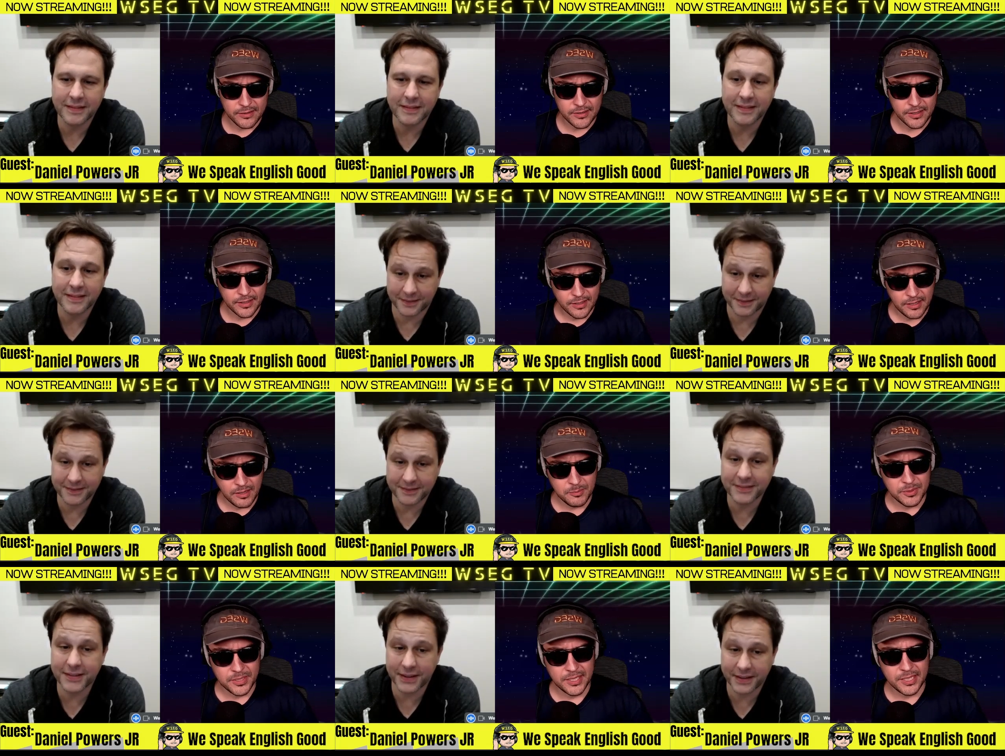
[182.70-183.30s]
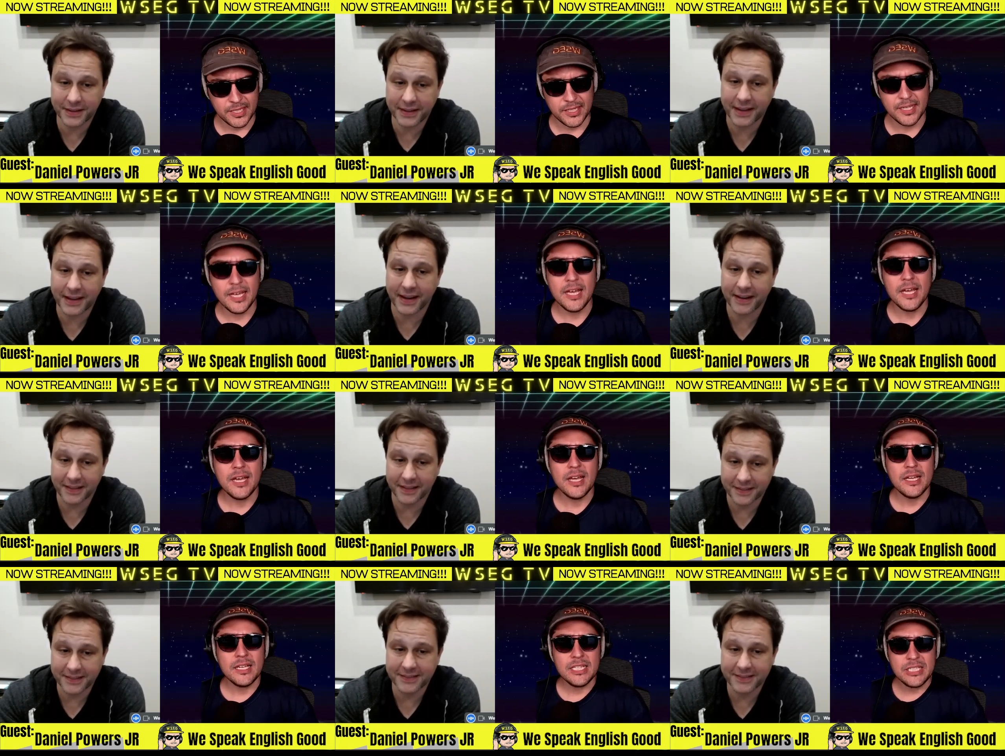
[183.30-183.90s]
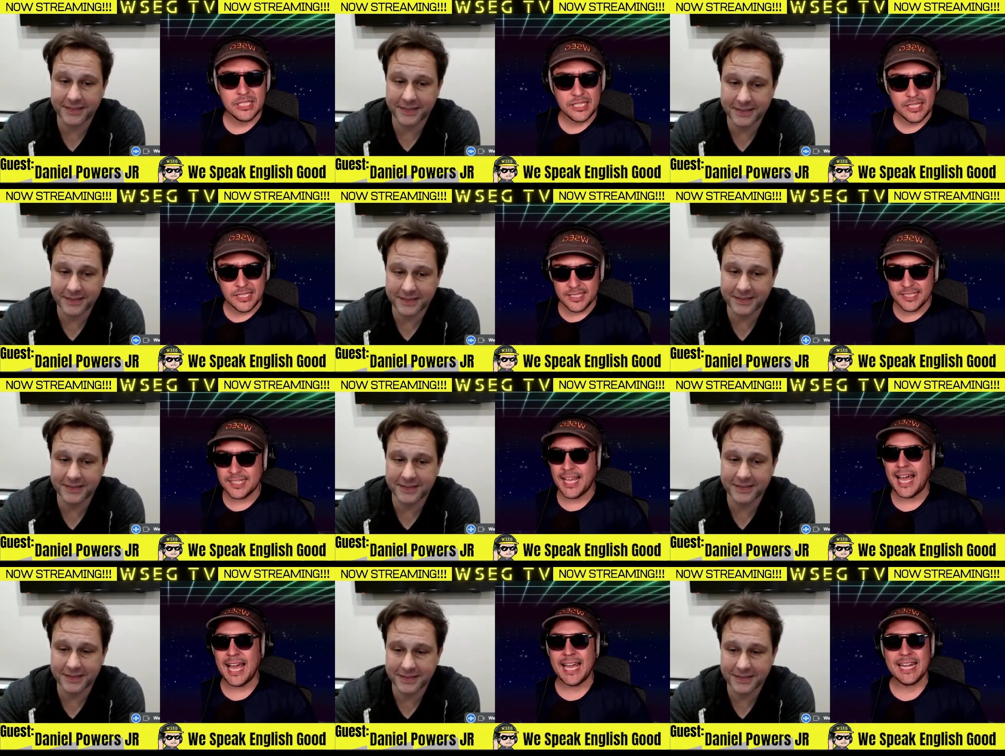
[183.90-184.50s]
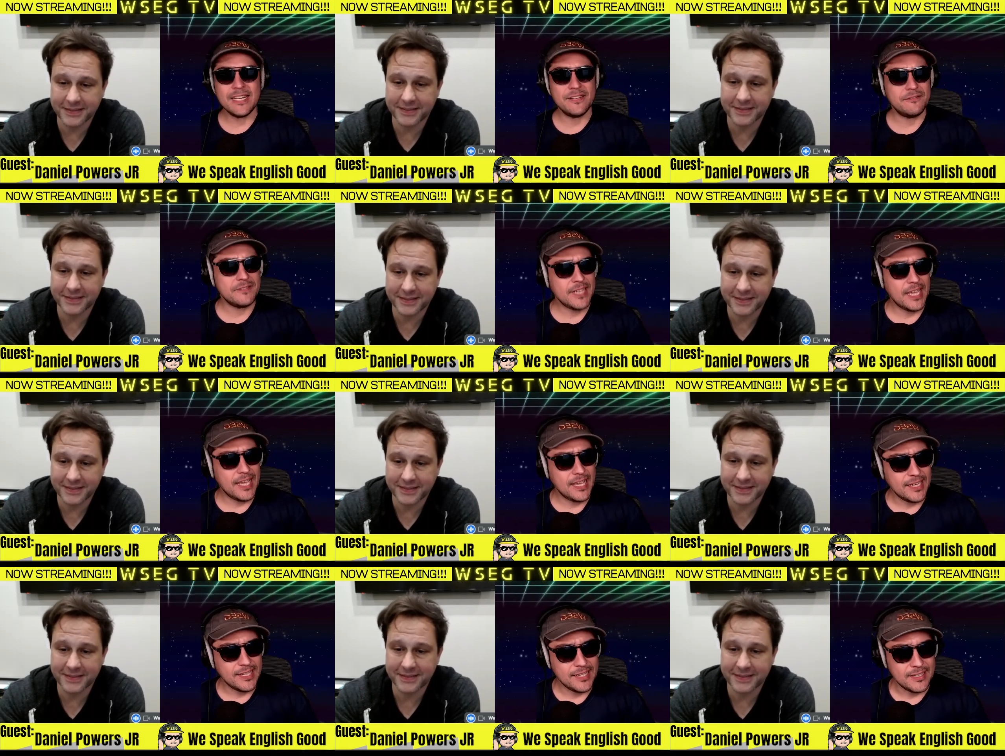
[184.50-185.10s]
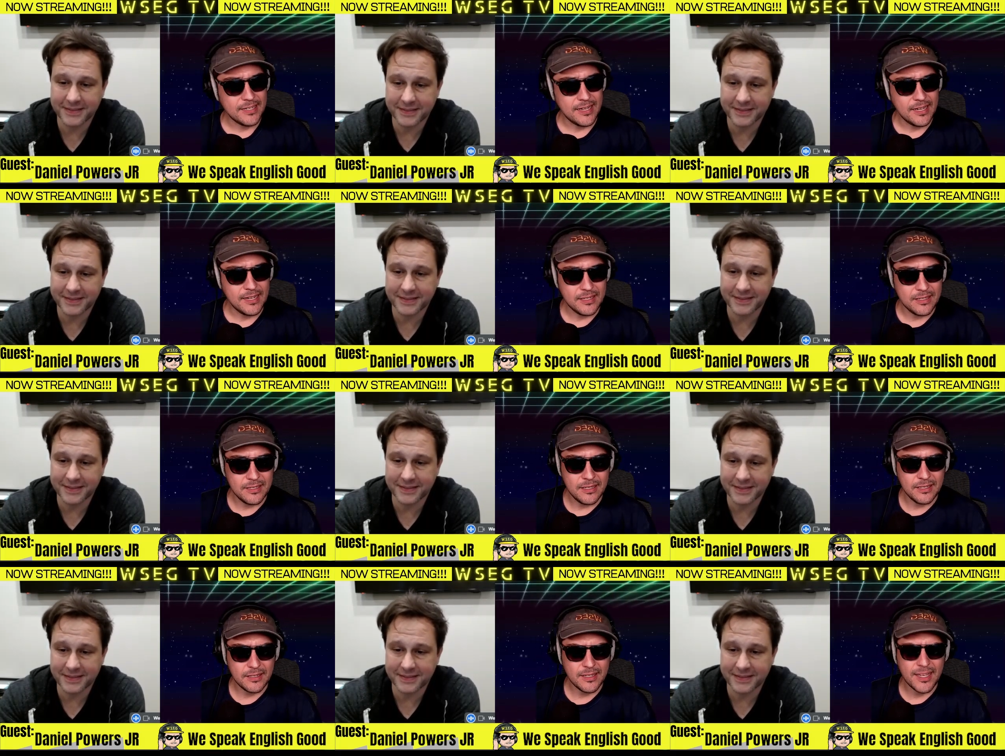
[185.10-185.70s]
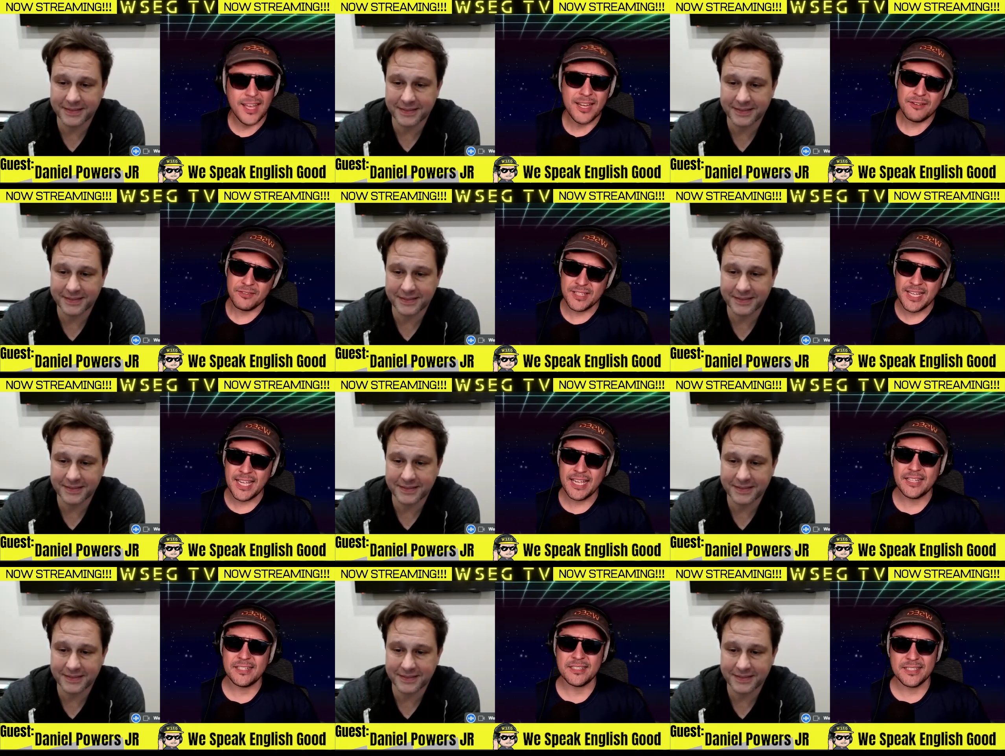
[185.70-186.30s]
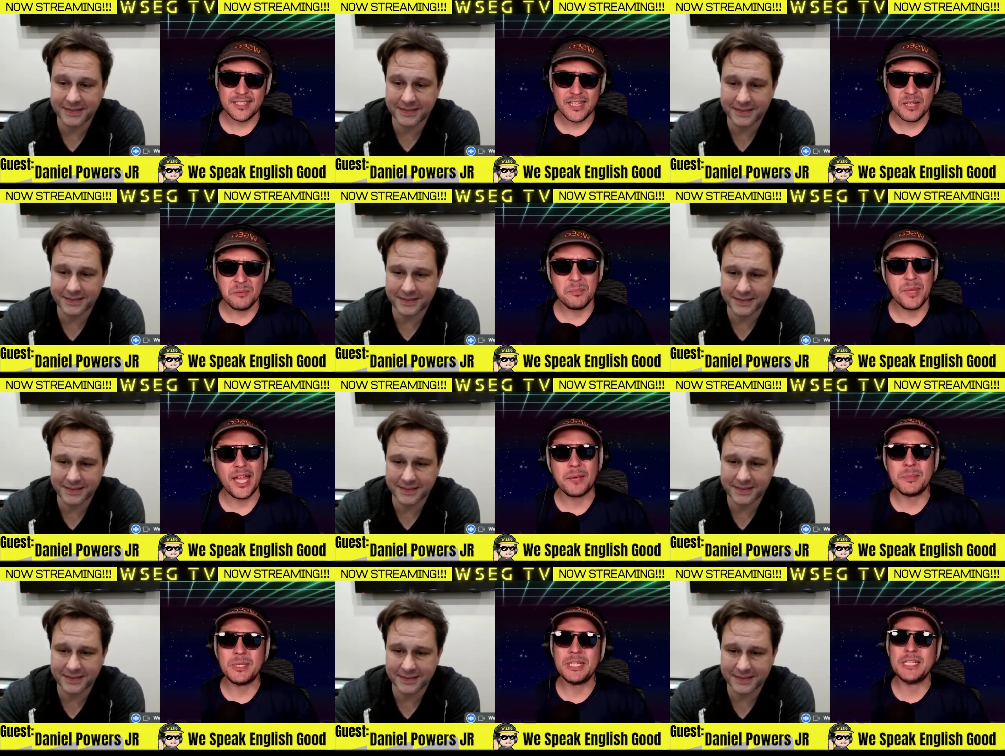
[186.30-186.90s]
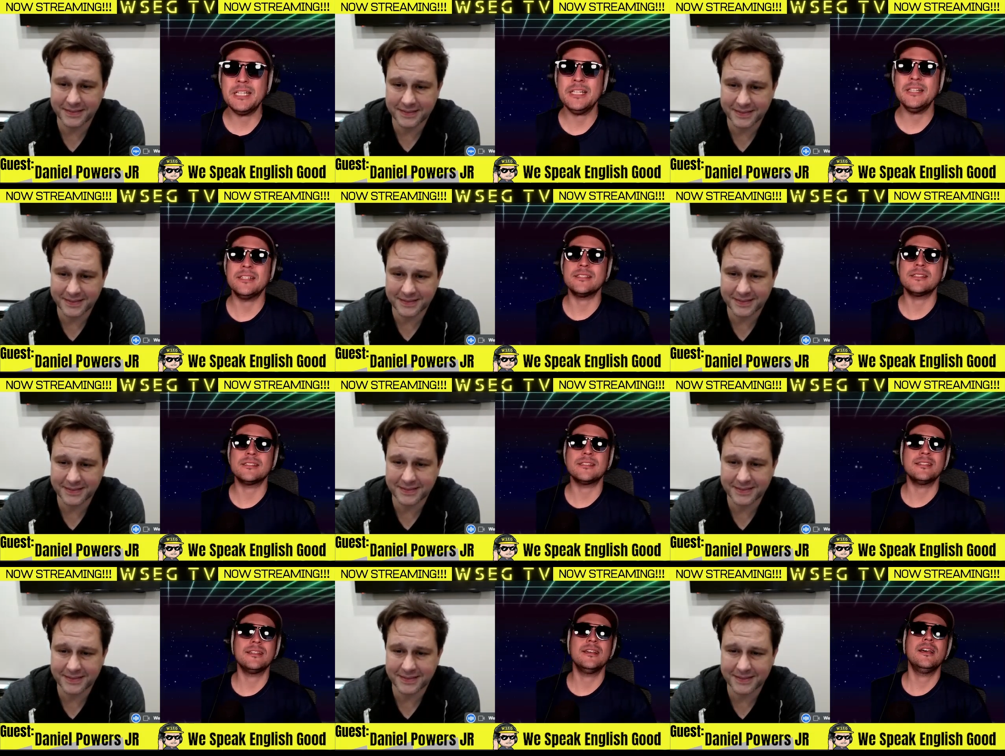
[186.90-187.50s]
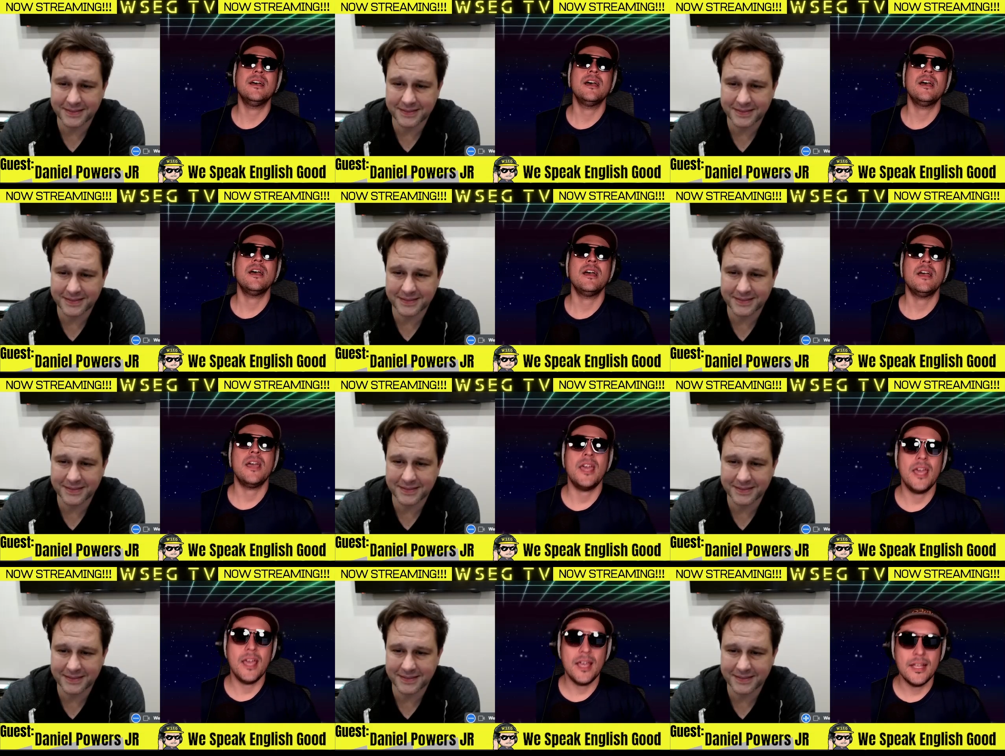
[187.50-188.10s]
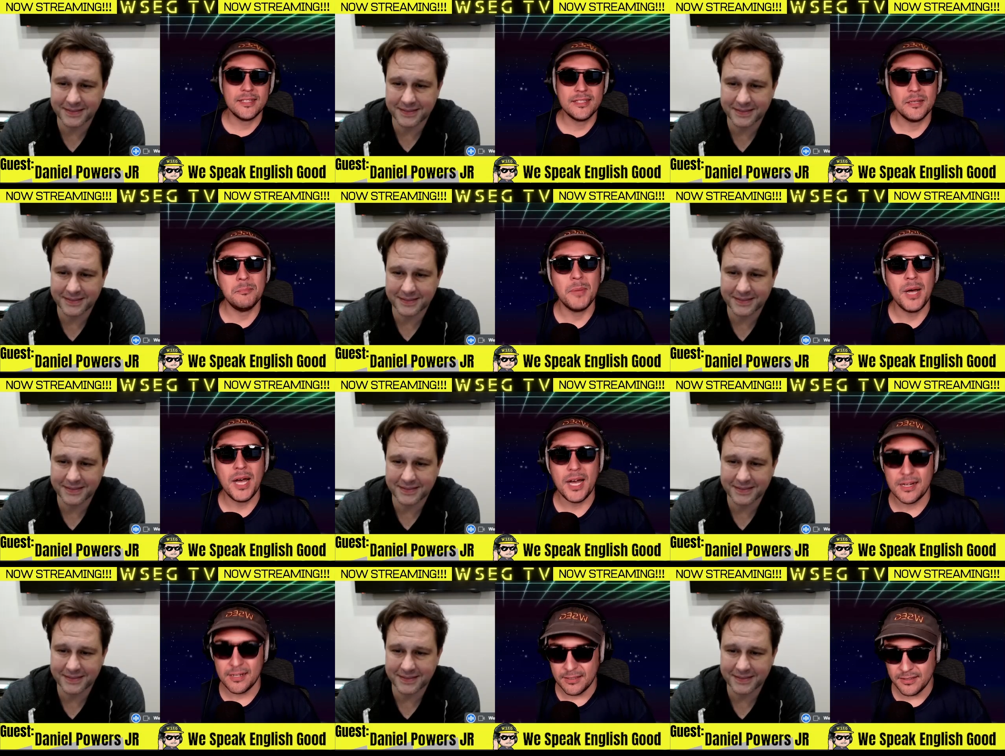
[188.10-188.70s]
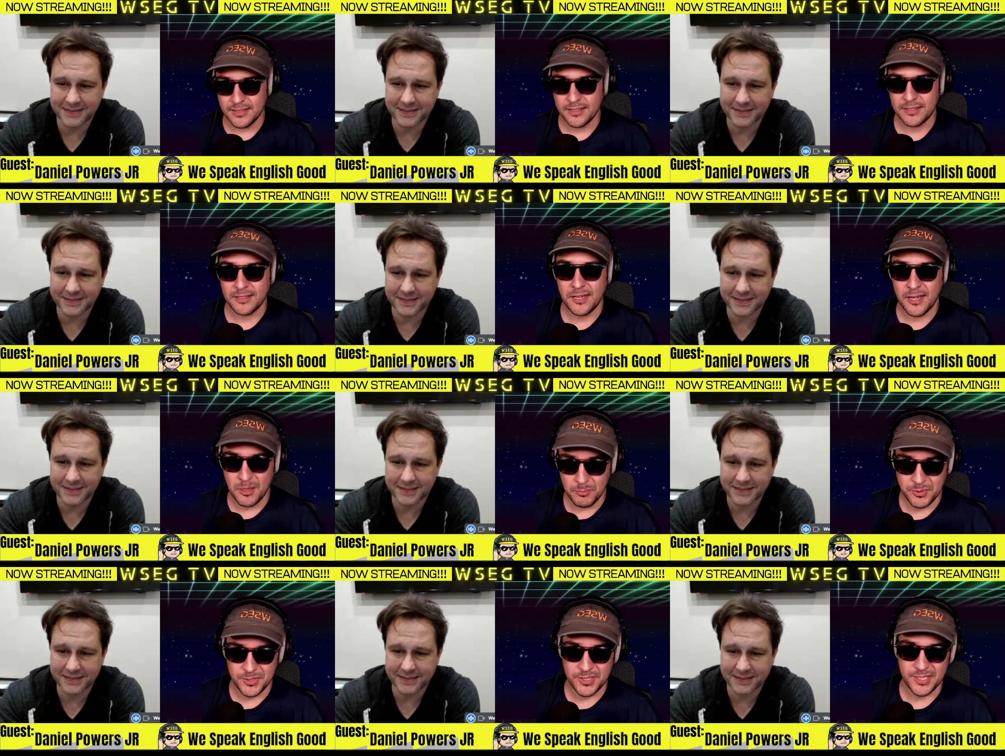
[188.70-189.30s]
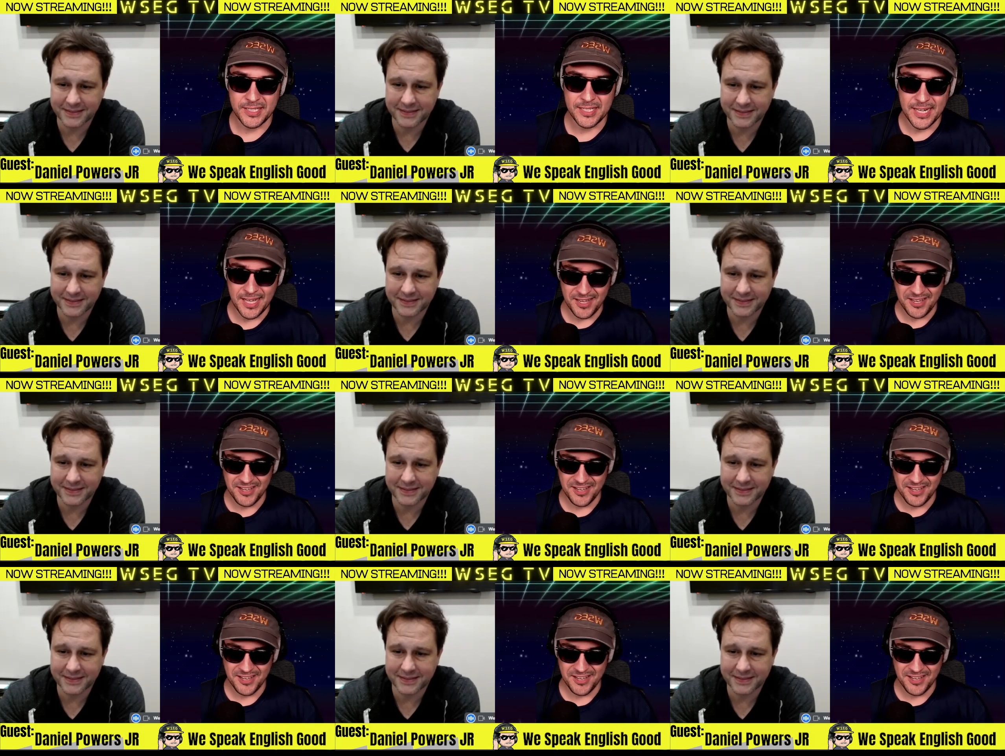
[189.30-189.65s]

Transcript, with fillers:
Speaker 1: the company yeah. she's kind of taking a, a kind of taking a step back because it's a monolith company now